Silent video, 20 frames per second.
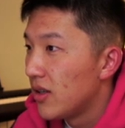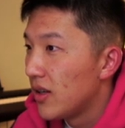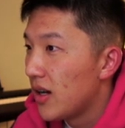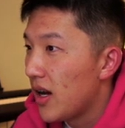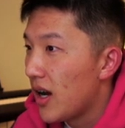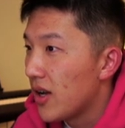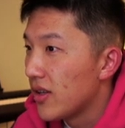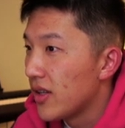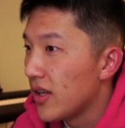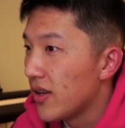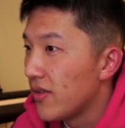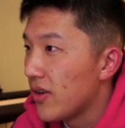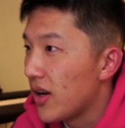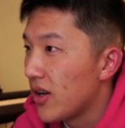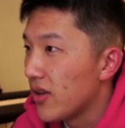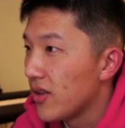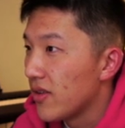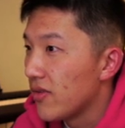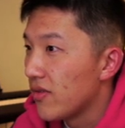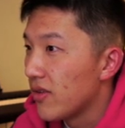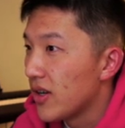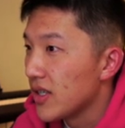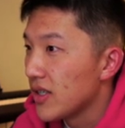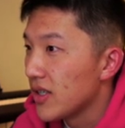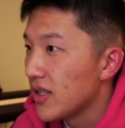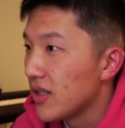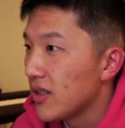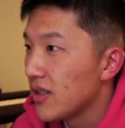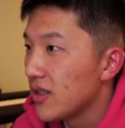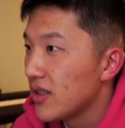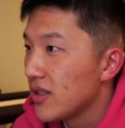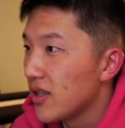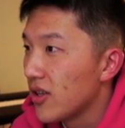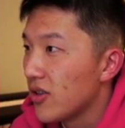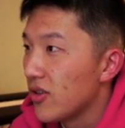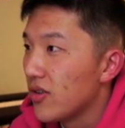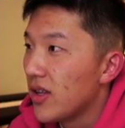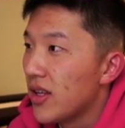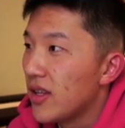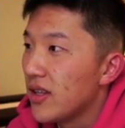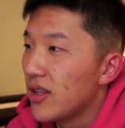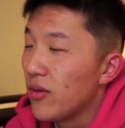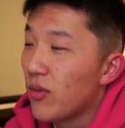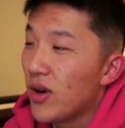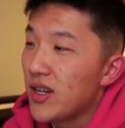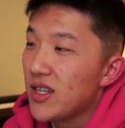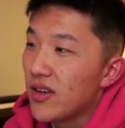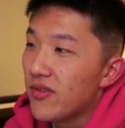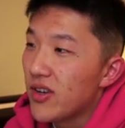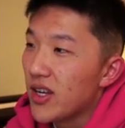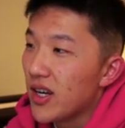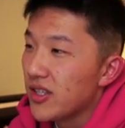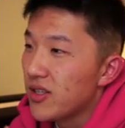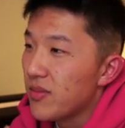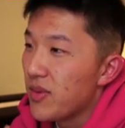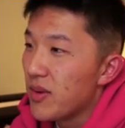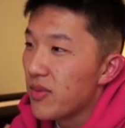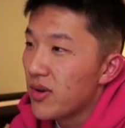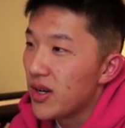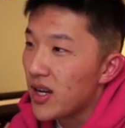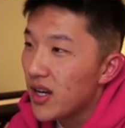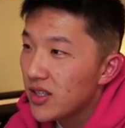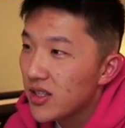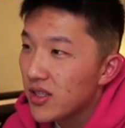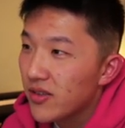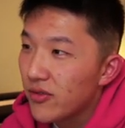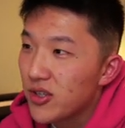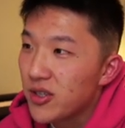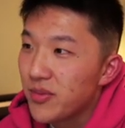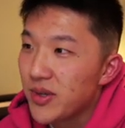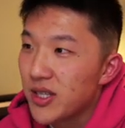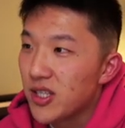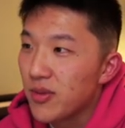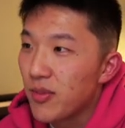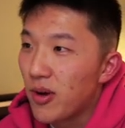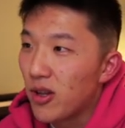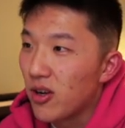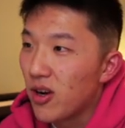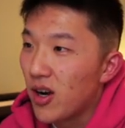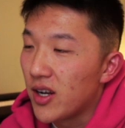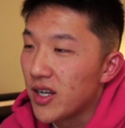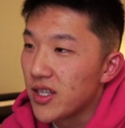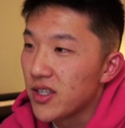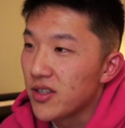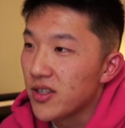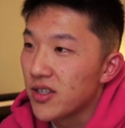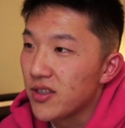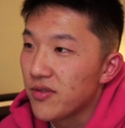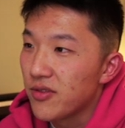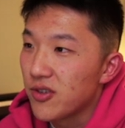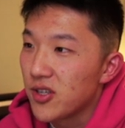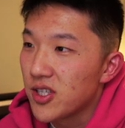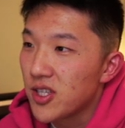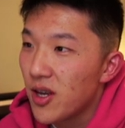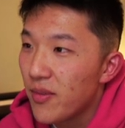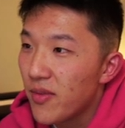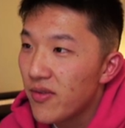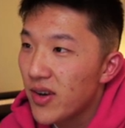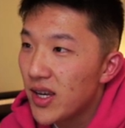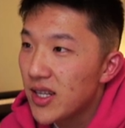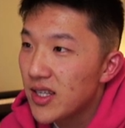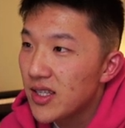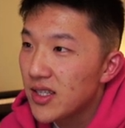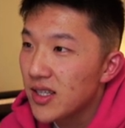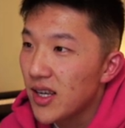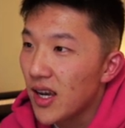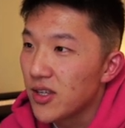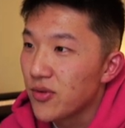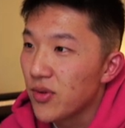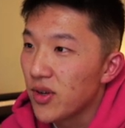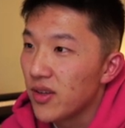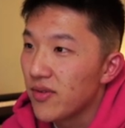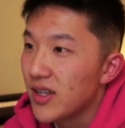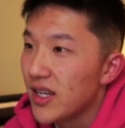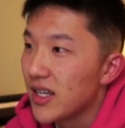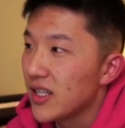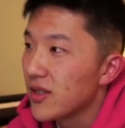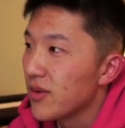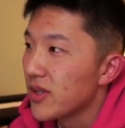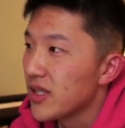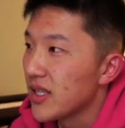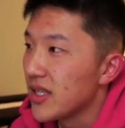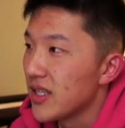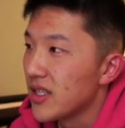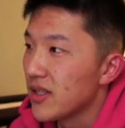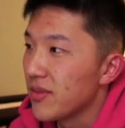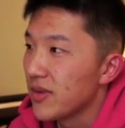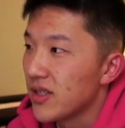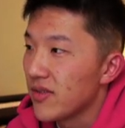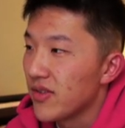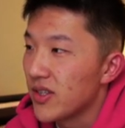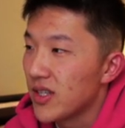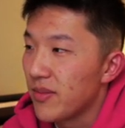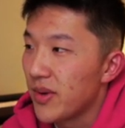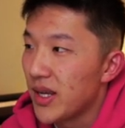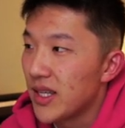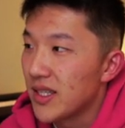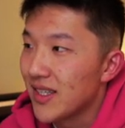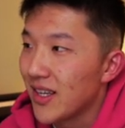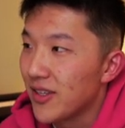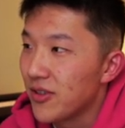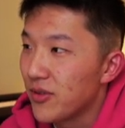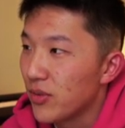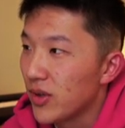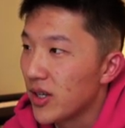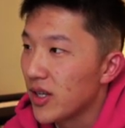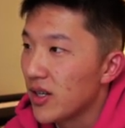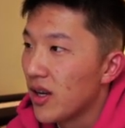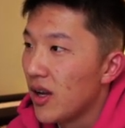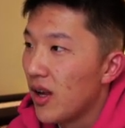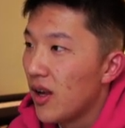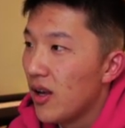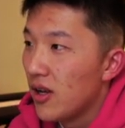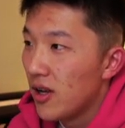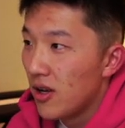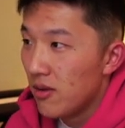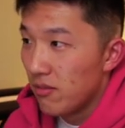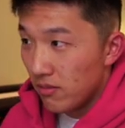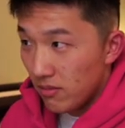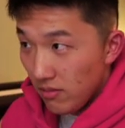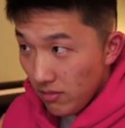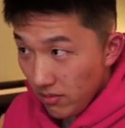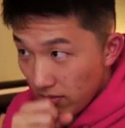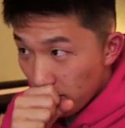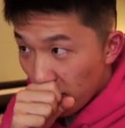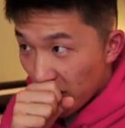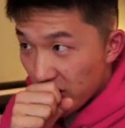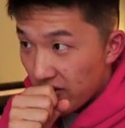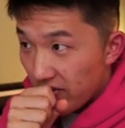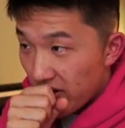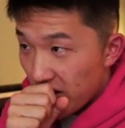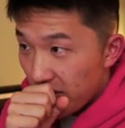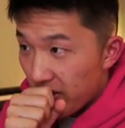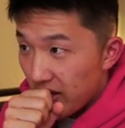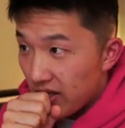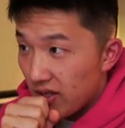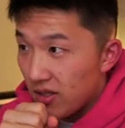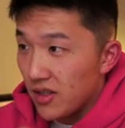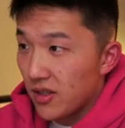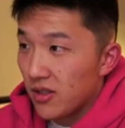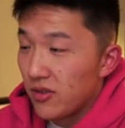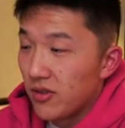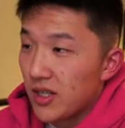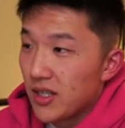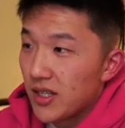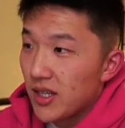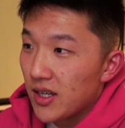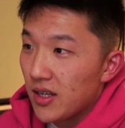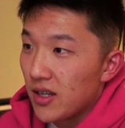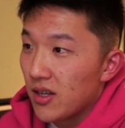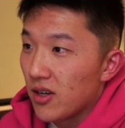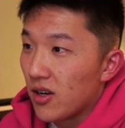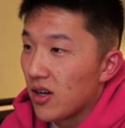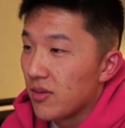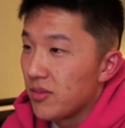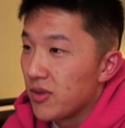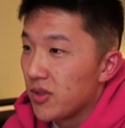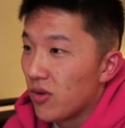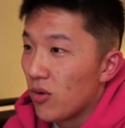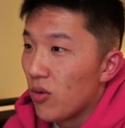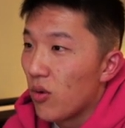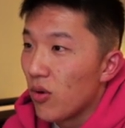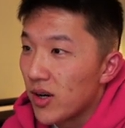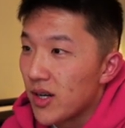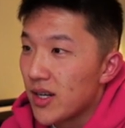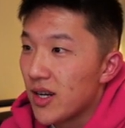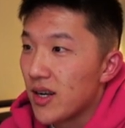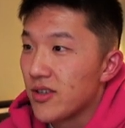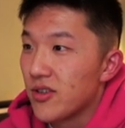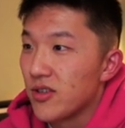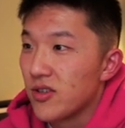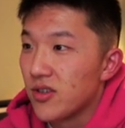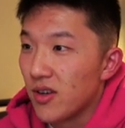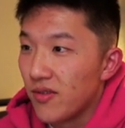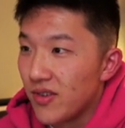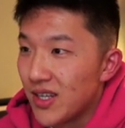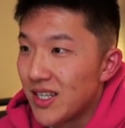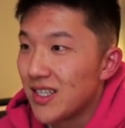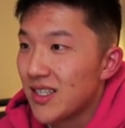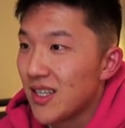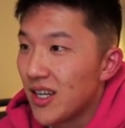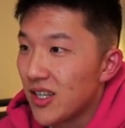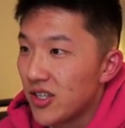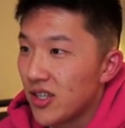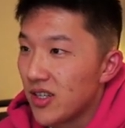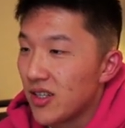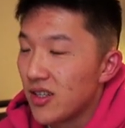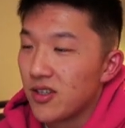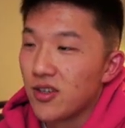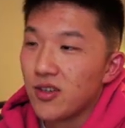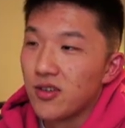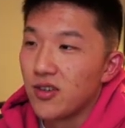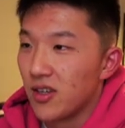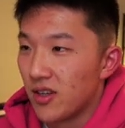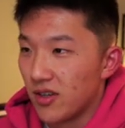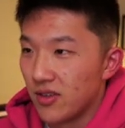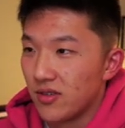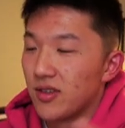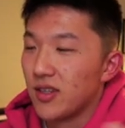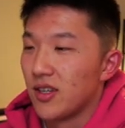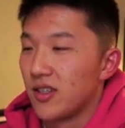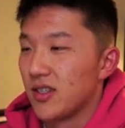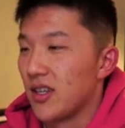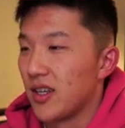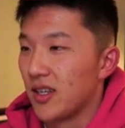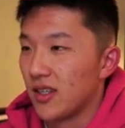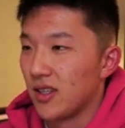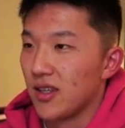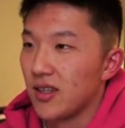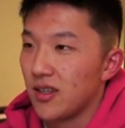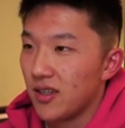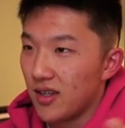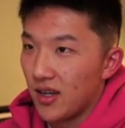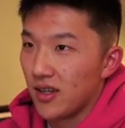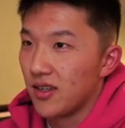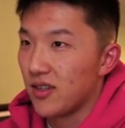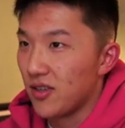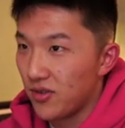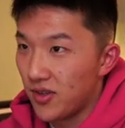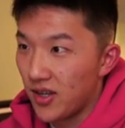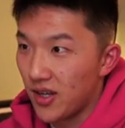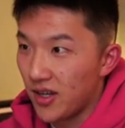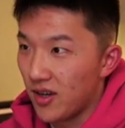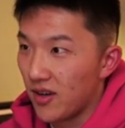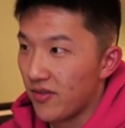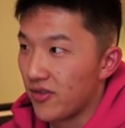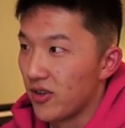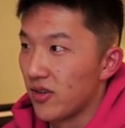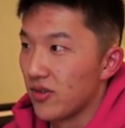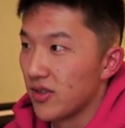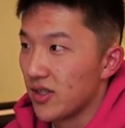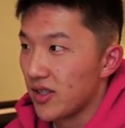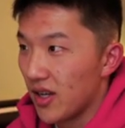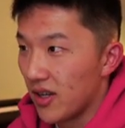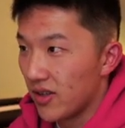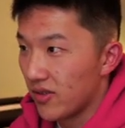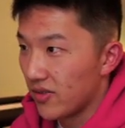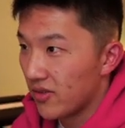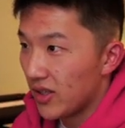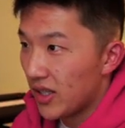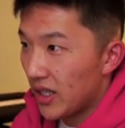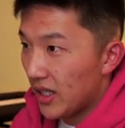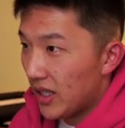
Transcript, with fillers: how do they how do they phrase it so they want devconnect to be productive which means smaller audiences for some events as relevant experts in these specific domains get to work most of these pieces including ticketing are up to the organizers of each session so you know they're saying like yeah you take care of your own stuff